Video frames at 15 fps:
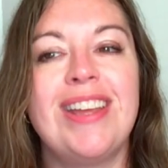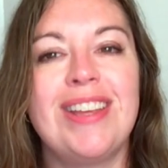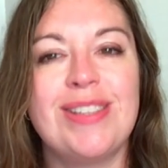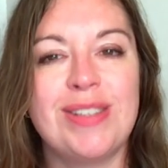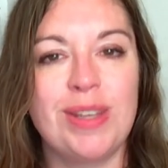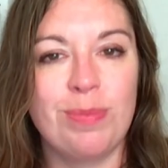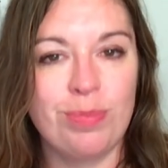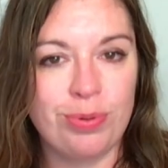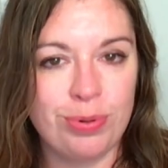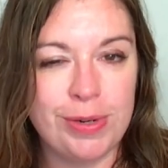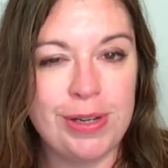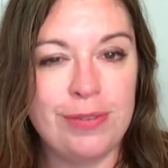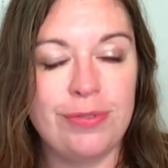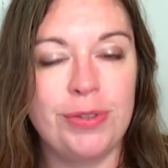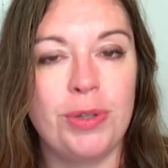is a
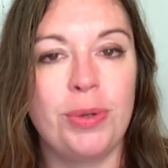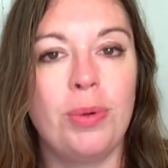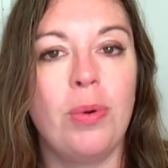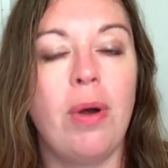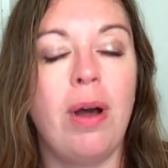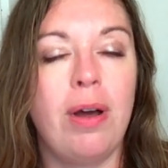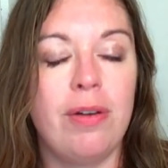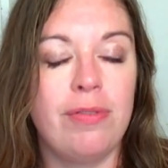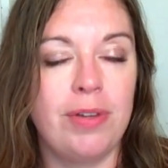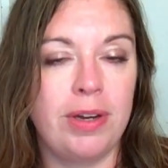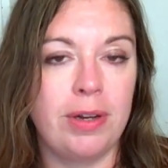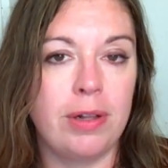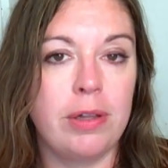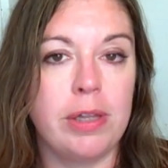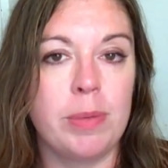preview of
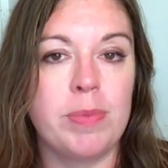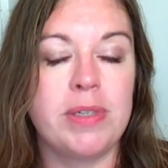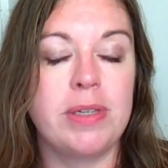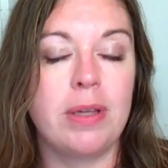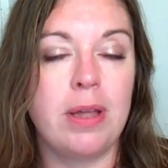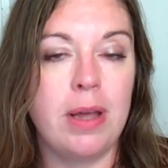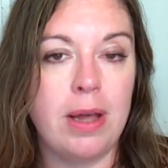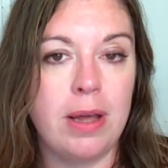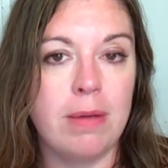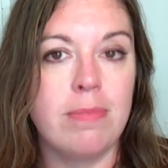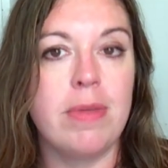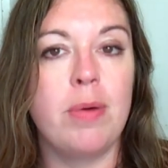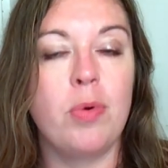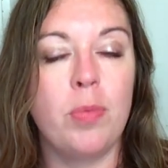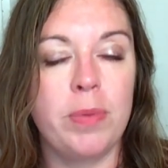an eclipse to
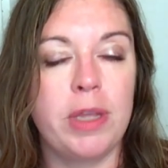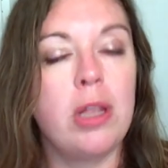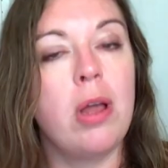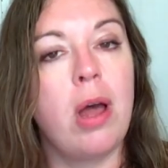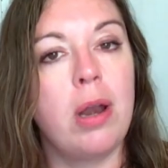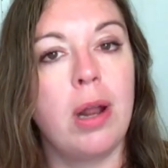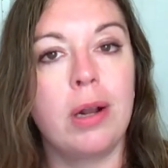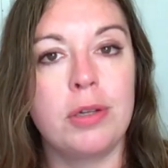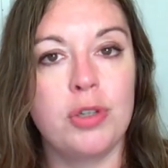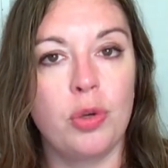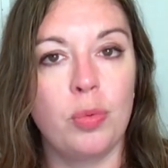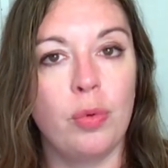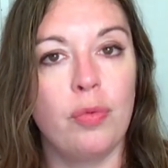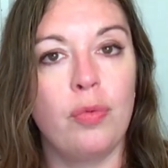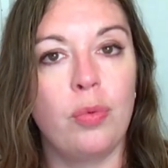come that will be on
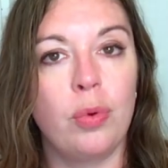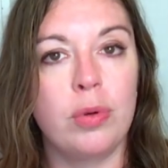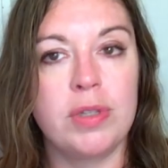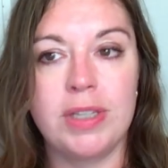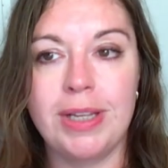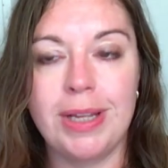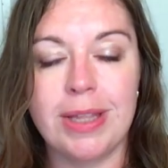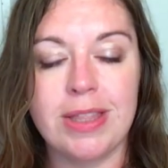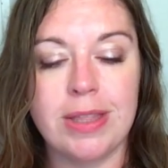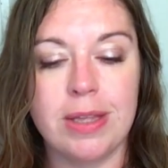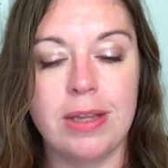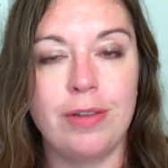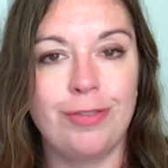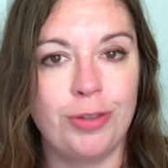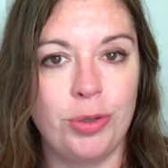October fourteenth.
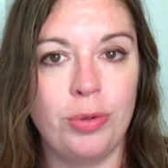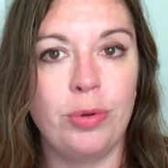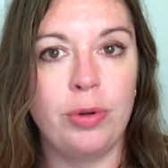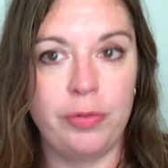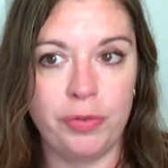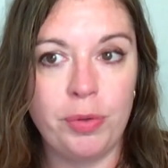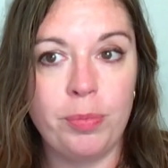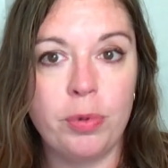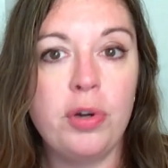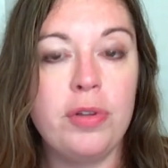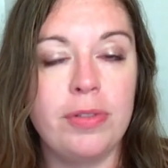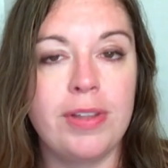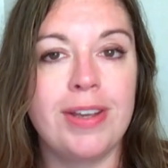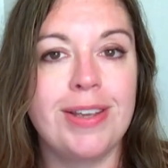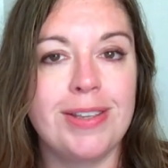If you or if your
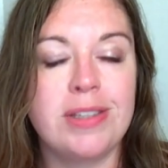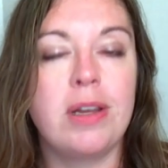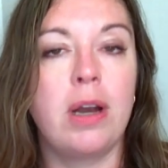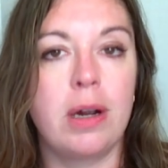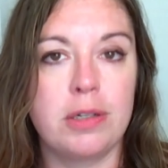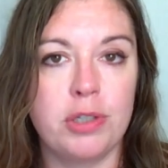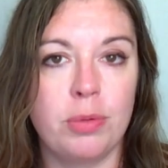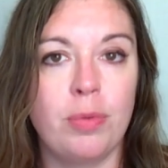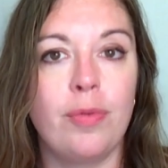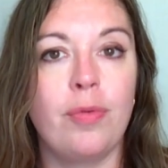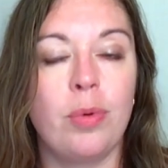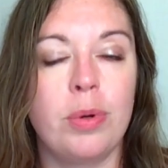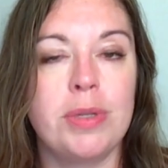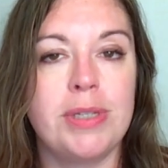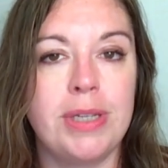birthday is on October
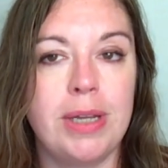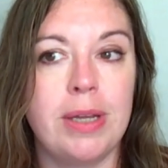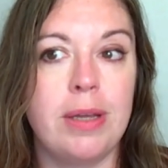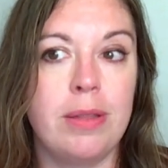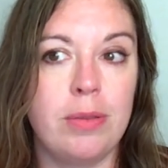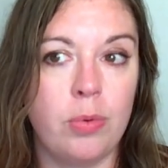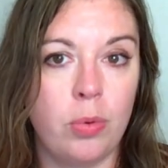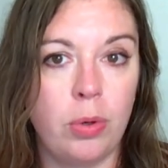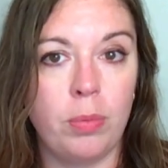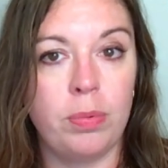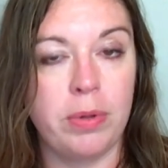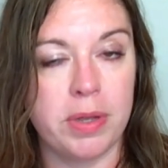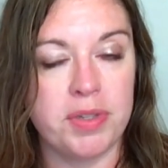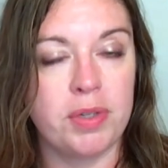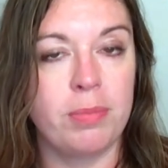fourteenth or
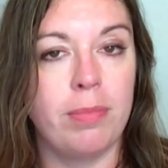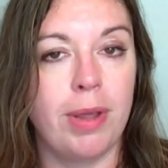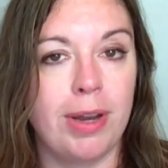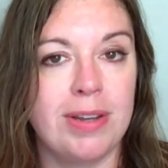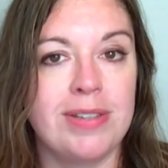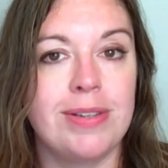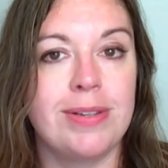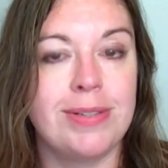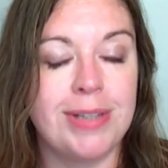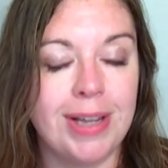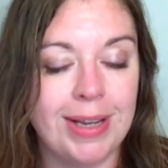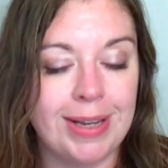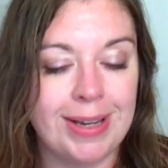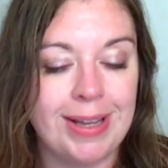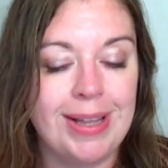plus or minus a
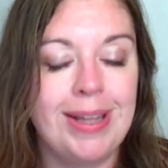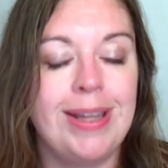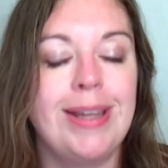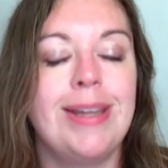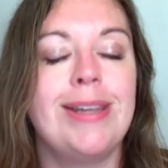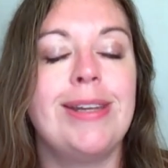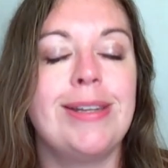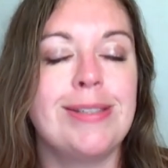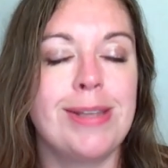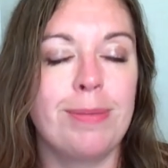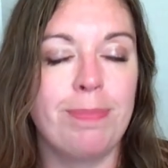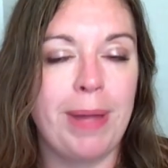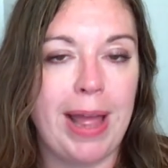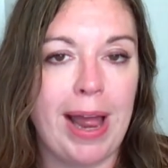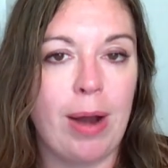day, it is a
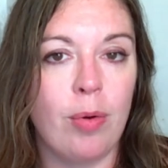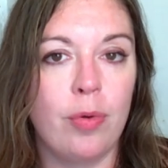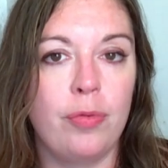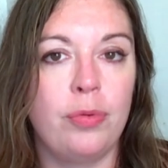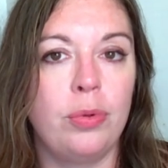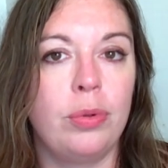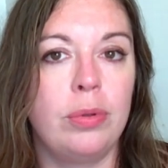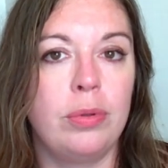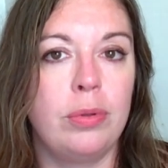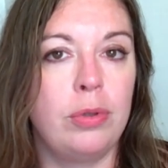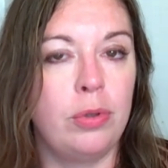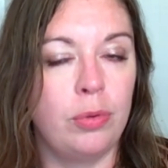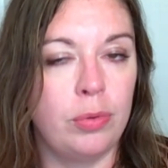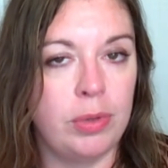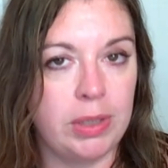powerful
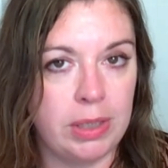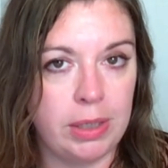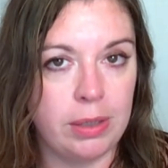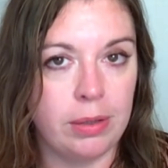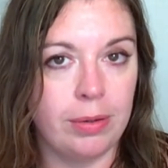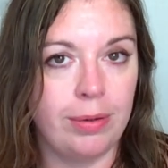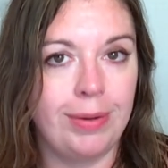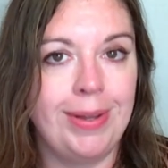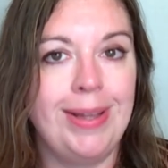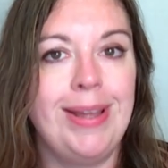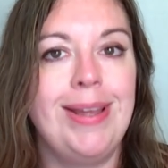new year.